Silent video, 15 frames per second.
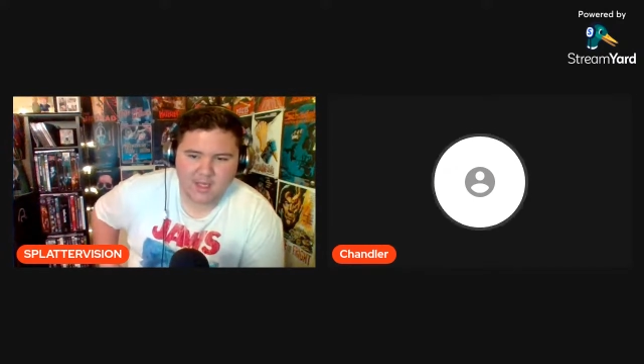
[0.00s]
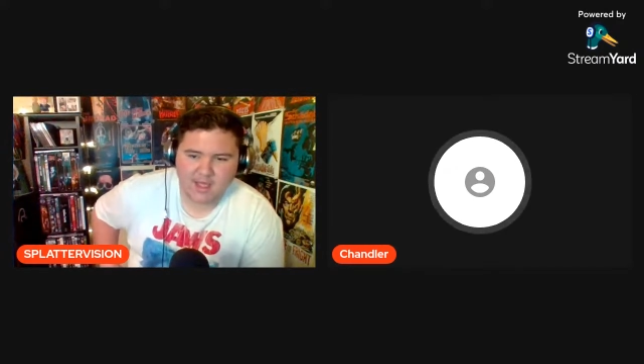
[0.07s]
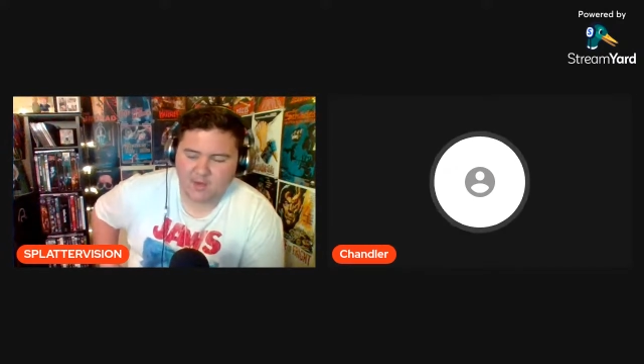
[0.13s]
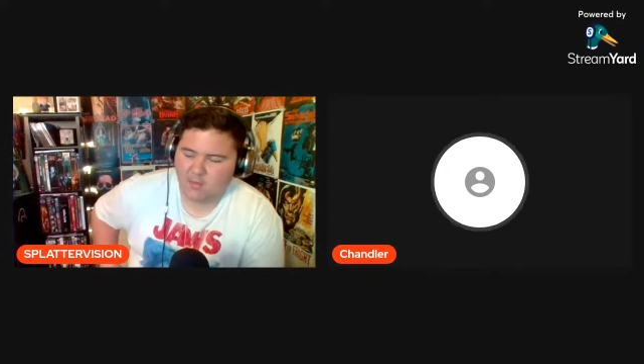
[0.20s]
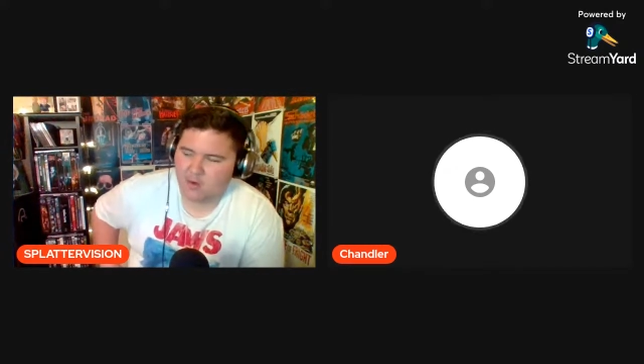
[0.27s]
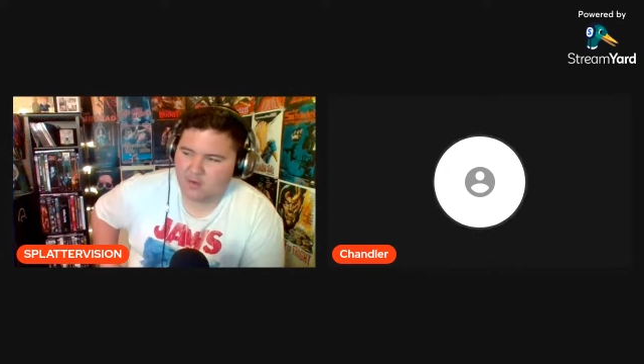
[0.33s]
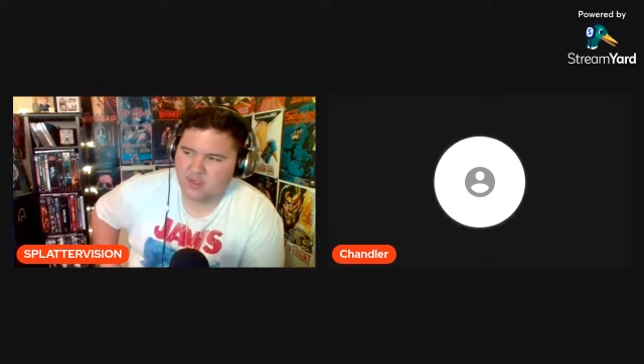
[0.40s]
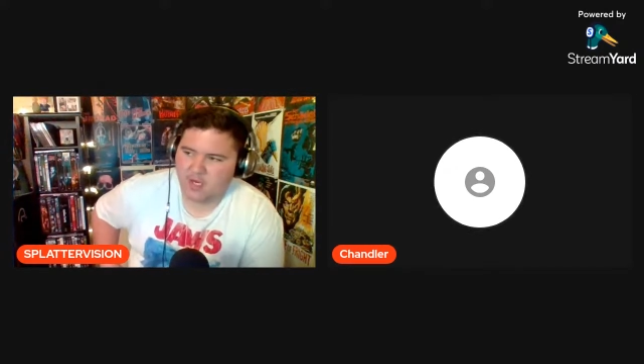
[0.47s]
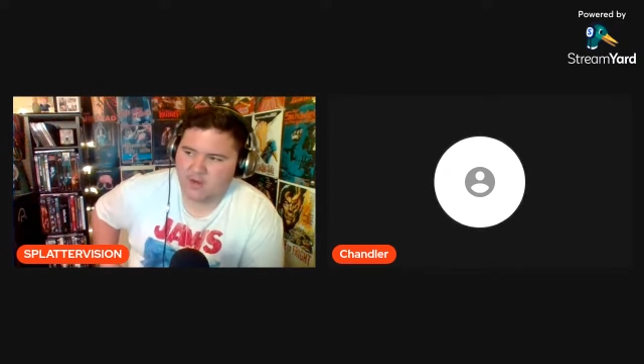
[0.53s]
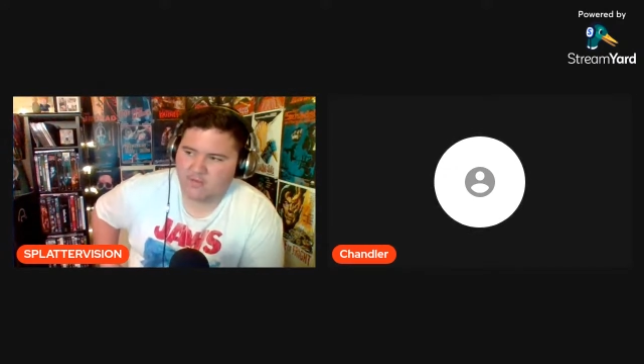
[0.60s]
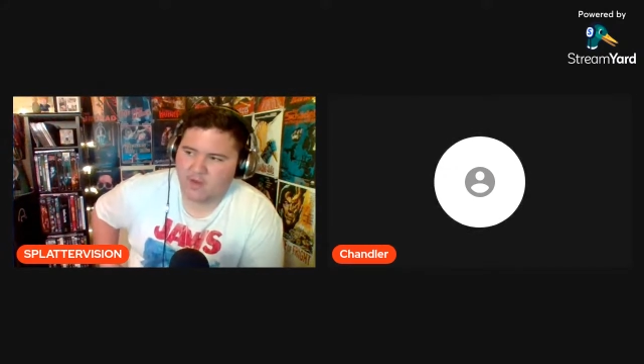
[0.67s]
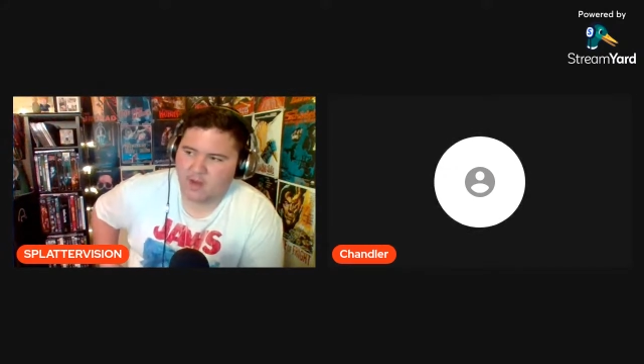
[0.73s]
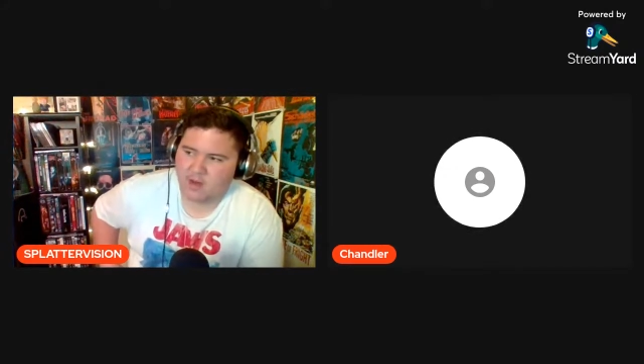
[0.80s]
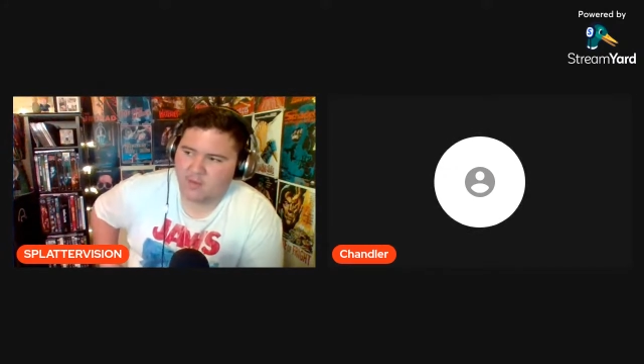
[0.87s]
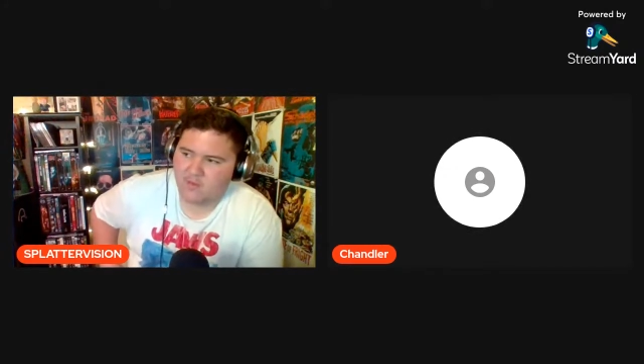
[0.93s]
and we were trying to
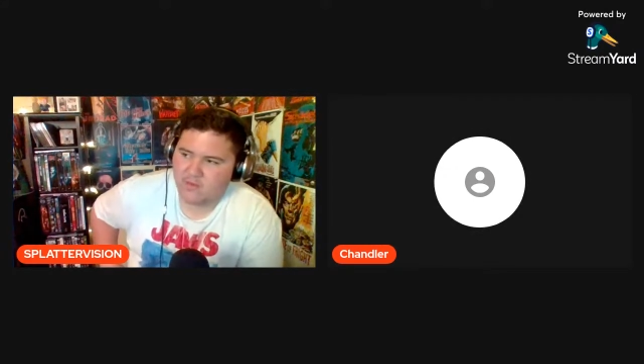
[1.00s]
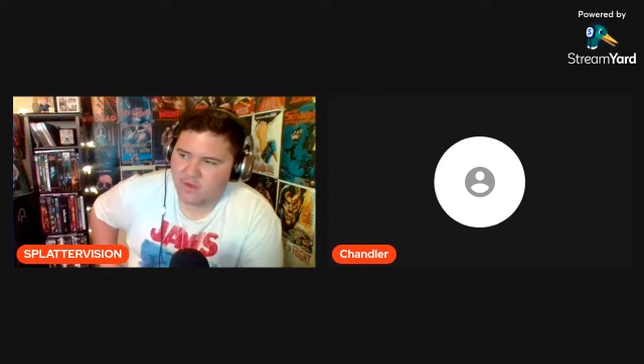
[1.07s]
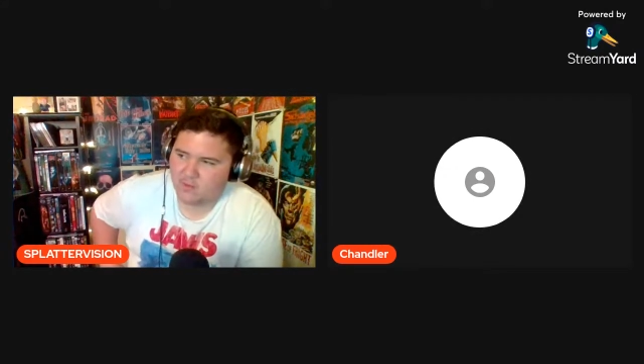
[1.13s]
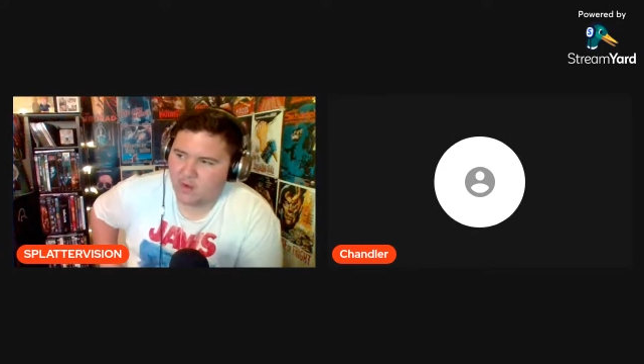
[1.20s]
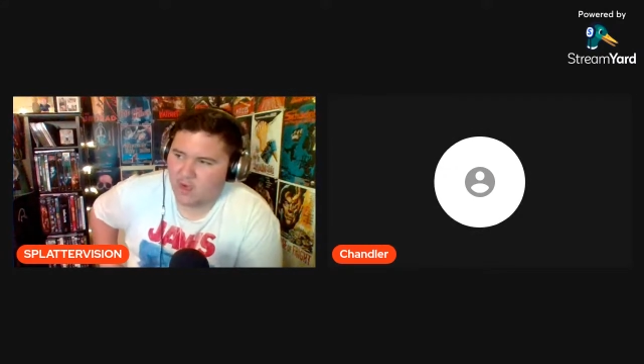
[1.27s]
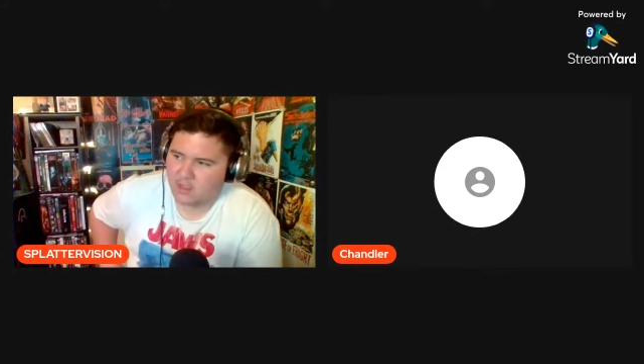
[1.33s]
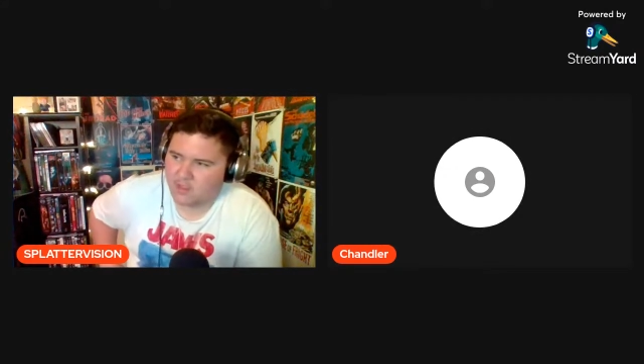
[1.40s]
find a movie to watch.